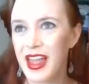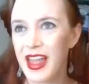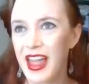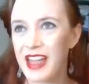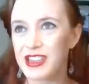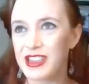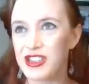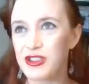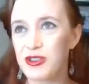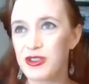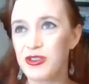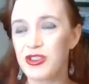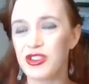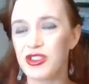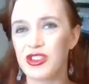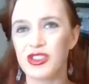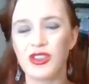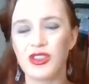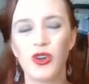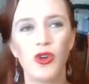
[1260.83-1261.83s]
And Scrooge is
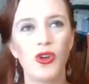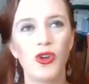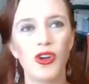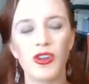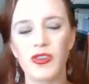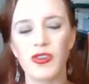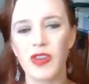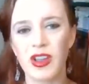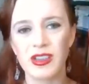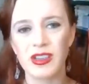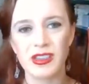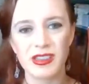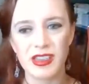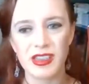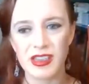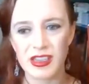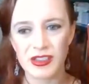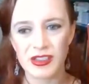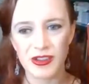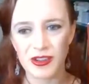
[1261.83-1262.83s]
just horrified to see
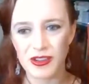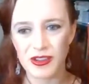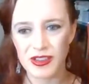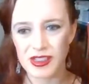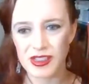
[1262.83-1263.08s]
these girls